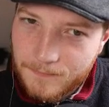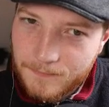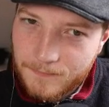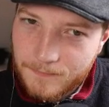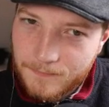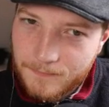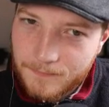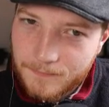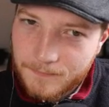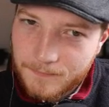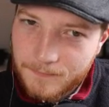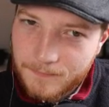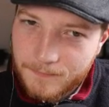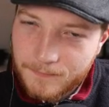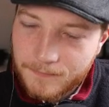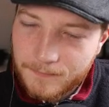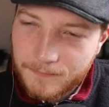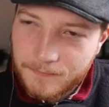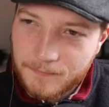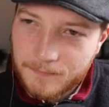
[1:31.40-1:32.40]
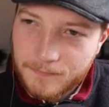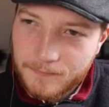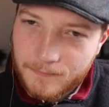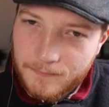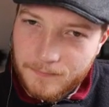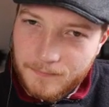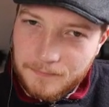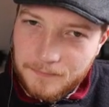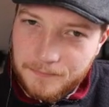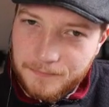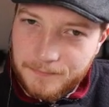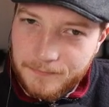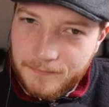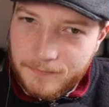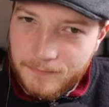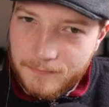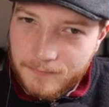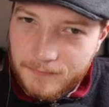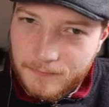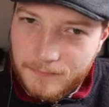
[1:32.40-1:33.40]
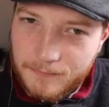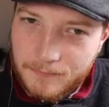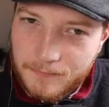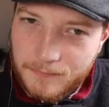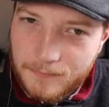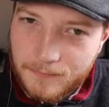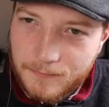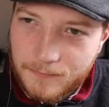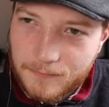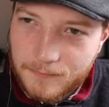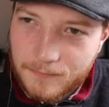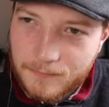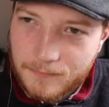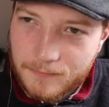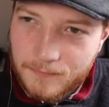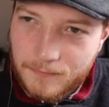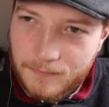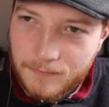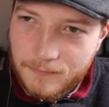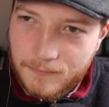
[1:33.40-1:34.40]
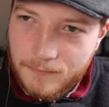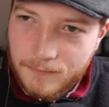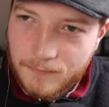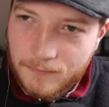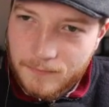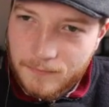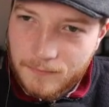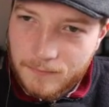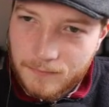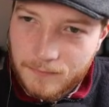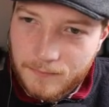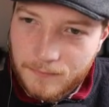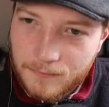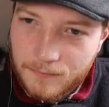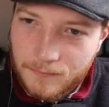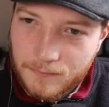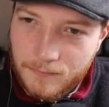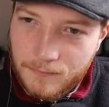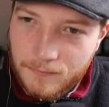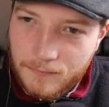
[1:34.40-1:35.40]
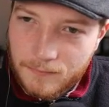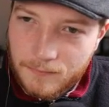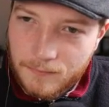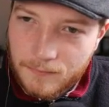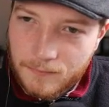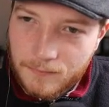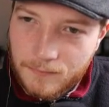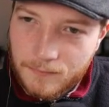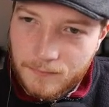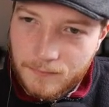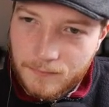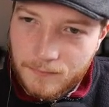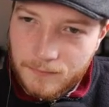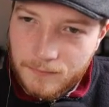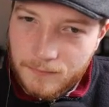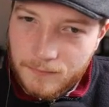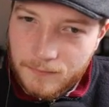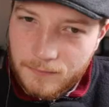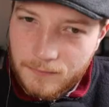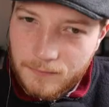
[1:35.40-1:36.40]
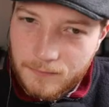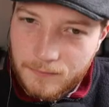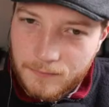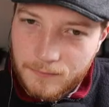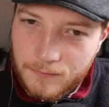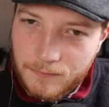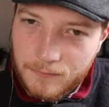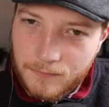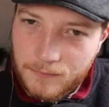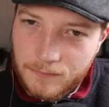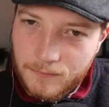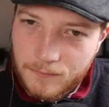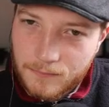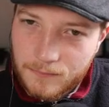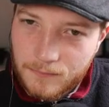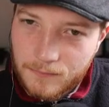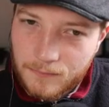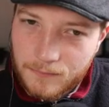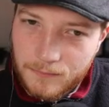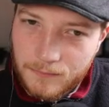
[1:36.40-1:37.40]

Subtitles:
(silent)